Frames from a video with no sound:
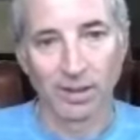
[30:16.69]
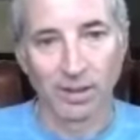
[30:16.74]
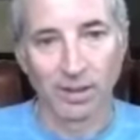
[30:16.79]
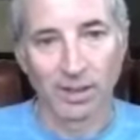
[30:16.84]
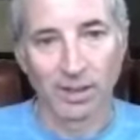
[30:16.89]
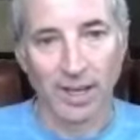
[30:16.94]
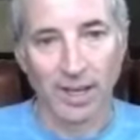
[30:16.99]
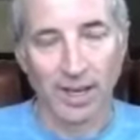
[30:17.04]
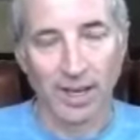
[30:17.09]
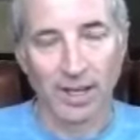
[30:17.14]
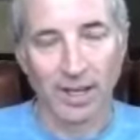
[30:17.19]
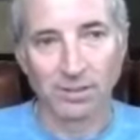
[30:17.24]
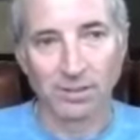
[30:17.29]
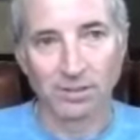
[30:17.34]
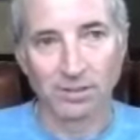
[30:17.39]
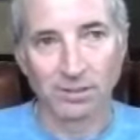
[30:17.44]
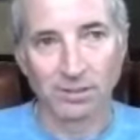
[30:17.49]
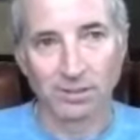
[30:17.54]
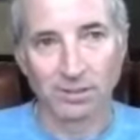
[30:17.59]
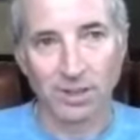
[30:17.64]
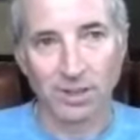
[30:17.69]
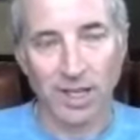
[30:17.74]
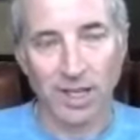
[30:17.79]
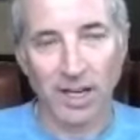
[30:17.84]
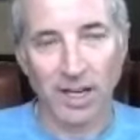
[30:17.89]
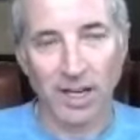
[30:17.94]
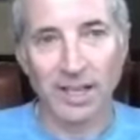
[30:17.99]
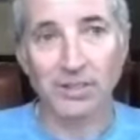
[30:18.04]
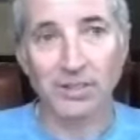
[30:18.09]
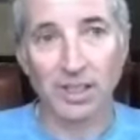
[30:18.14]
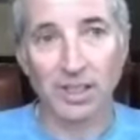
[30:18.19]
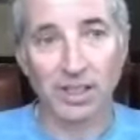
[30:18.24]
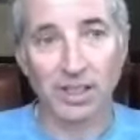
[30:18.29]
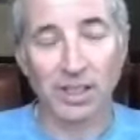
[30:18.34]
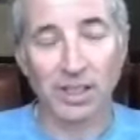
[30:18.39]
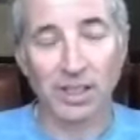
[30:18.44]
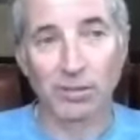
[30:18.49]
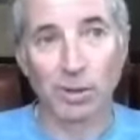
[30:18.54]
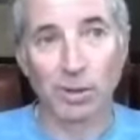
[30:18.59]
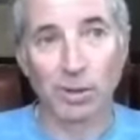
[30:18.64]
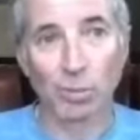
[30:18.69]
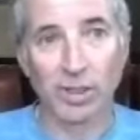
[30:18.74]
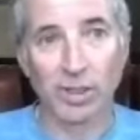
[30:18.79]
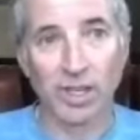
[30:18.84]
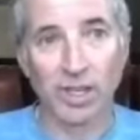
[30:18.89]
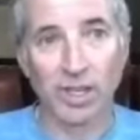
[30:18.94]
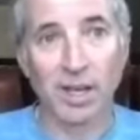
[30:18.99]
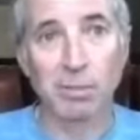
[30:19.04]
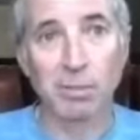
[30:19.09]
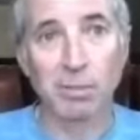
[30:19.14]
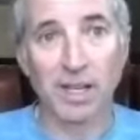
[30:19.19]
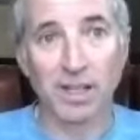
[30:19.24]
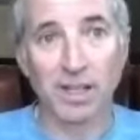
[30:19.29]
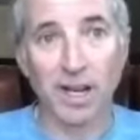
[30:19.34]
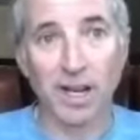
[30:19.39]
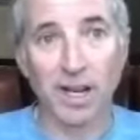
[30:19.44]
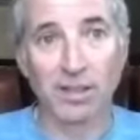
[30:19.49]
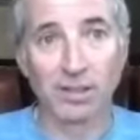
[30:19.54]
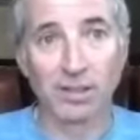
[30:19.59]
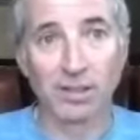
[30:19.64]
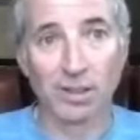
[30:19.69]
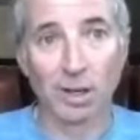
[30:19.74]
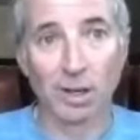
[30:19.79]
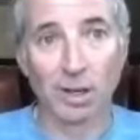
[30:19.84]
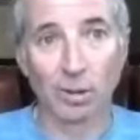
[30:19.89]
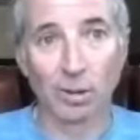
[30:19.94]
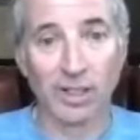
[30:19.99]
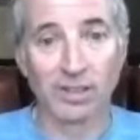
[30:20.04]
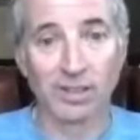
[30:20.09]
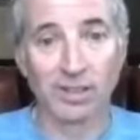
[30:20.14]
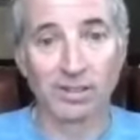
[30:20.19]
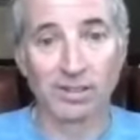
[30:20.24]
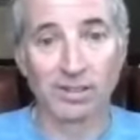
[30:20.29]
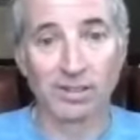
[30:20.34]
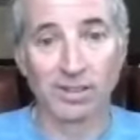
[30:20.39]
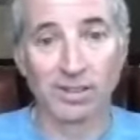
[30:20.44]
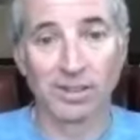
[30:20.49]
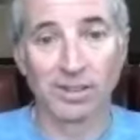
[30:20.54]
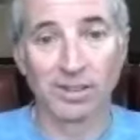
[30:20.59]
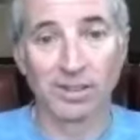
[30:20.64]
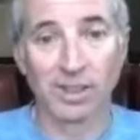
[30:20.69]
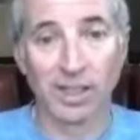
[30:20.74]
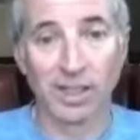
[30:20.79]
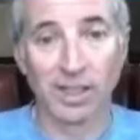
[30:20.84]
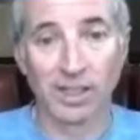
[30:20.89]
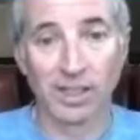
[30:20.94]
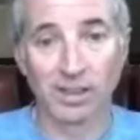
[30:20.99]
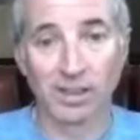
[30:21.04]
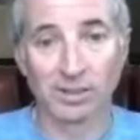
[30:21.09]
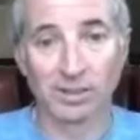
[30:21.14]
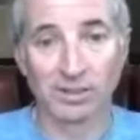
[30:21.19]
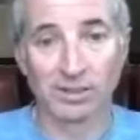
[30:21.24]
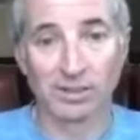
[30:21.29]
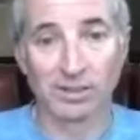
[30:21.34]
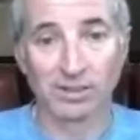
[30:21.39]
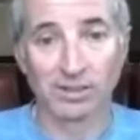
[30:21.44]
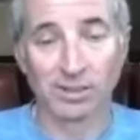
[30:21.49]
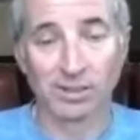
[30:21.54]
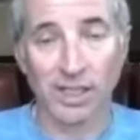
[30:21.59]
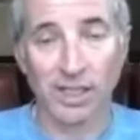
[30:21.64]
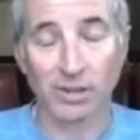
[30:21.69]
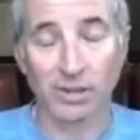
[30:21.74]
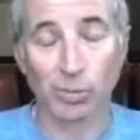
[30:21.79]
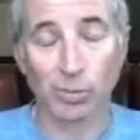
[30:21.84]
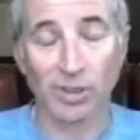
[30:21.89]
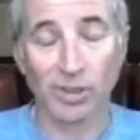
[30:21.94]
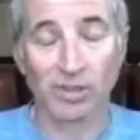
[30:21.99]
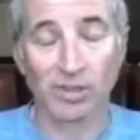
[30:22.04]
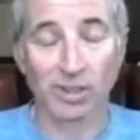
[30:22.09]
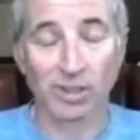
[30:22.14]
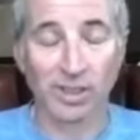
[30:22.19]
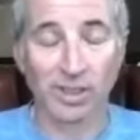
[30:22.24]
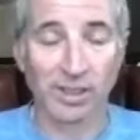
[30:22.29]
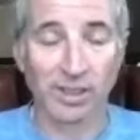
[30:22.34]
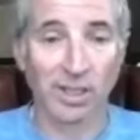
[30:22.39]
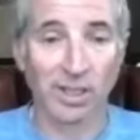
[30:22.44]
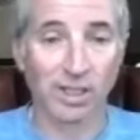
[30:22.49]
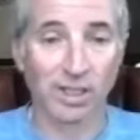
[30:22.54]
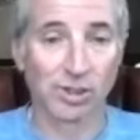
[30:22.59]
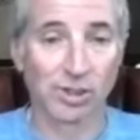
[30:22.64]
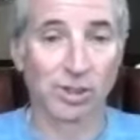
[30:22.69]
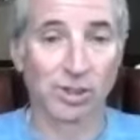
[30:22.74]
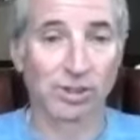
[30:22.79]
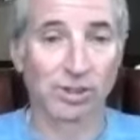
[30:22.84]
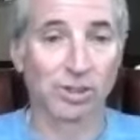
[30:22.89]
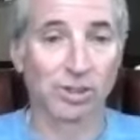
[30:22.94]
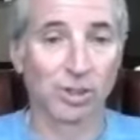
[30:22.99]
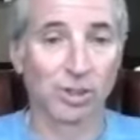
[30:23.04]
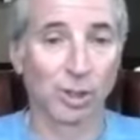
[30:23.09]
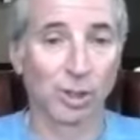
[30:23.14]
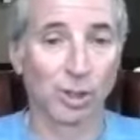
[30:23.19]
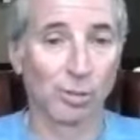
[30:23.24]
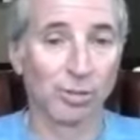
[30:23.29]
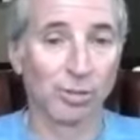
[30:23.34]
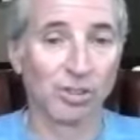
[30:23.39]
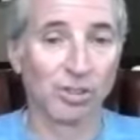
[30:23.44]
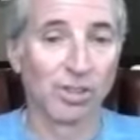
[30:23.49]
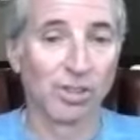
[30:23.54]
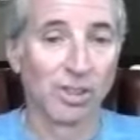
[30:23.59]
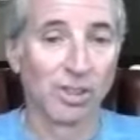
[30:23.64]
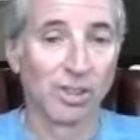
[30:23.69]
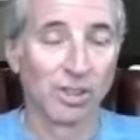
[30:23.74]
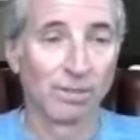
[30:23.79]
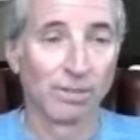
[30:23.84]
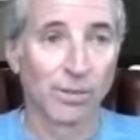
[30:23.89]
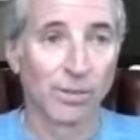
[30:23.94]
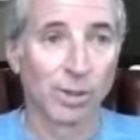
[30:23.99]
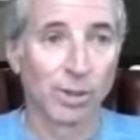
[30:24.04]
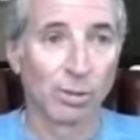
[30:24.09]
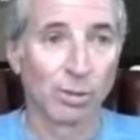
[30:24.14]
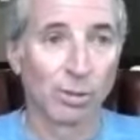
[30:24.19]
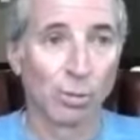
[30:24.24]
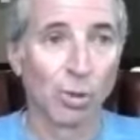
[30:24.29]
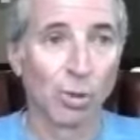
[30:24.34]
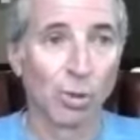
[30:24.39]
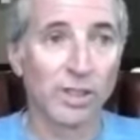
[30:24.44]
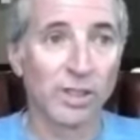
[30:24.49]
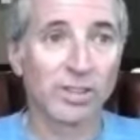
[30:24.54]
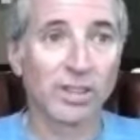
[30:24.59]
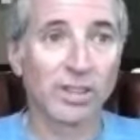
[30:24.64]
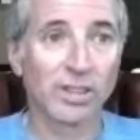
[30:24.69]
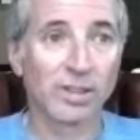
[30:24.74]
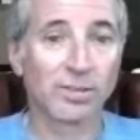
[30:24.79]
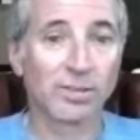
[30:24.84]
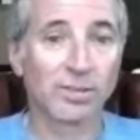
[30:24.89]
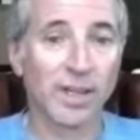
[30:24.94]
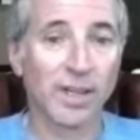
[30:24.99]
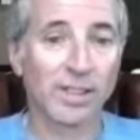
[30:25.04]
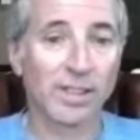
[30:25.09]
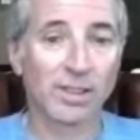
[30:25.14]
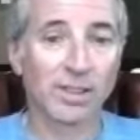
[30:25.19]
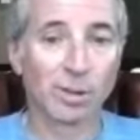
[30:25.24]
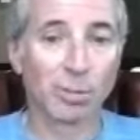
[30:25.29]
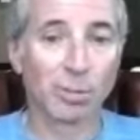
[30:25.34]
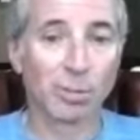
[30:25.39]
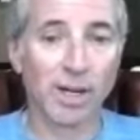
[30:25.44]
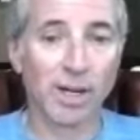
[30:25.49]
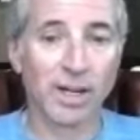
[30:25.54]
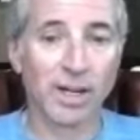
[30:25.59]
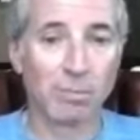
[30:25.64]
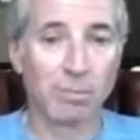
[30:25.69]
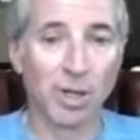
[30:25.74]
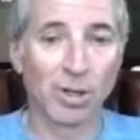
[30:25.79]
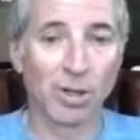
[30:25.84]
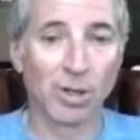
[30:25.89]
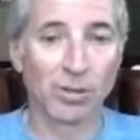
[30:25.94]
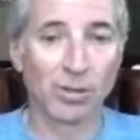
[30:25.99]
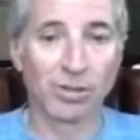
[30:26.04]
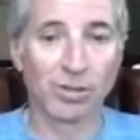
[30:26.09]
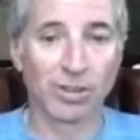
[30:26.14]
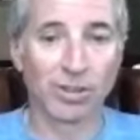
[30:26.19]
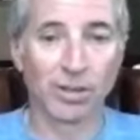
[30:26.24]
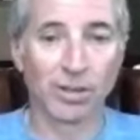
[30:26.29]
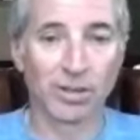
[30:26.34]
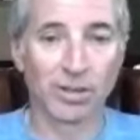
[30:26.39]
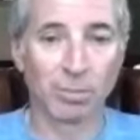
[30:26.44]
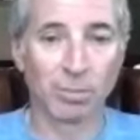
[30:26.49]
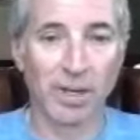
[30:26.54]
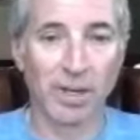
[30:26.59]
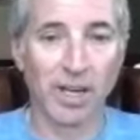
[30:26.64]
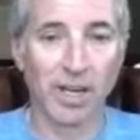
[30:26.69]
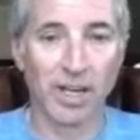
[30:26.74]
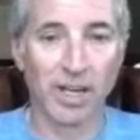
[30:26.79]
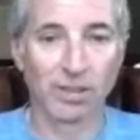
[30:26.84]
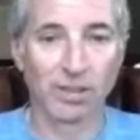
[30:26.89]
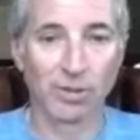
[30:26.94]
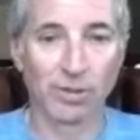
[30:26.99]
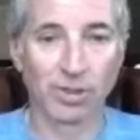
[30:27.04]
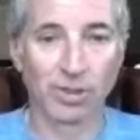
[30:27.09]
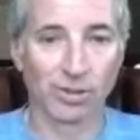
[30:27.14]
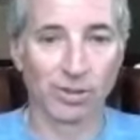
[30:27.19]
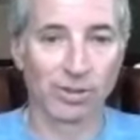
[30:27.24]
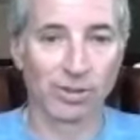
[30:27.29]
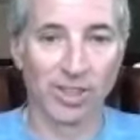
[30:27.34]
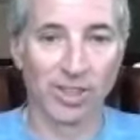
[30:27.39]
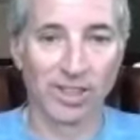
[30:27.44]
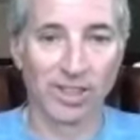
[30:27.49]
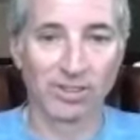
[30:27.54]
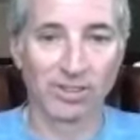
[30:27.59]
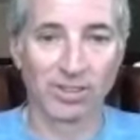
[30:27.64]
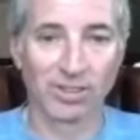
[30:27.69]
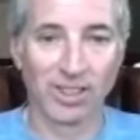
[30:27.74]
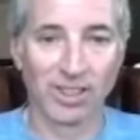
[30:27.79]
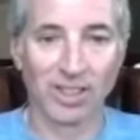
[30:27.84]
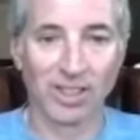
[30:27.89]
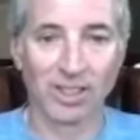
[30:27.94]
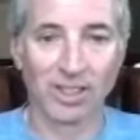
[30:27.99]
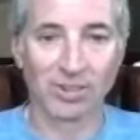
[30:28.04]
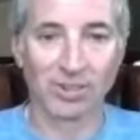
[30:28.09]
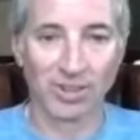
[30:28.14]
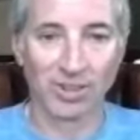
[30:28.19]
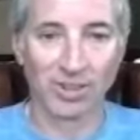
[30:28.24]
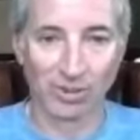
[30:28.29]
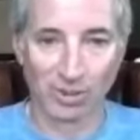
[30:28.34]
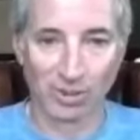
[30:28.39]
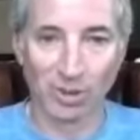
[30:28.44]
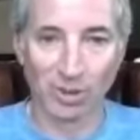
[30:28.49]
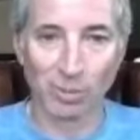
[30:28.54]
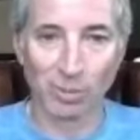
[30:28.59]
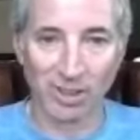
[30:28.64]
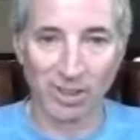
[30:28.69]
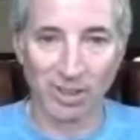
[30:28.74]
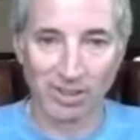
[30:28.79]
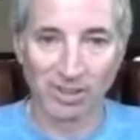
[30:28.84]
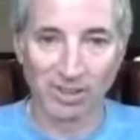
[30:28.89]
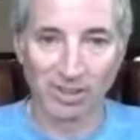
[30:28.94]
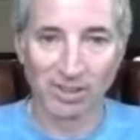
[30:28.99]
And I think even when they may not know it in explicitly conscious terms, what they're affected by most are the behaviors they see us exhibit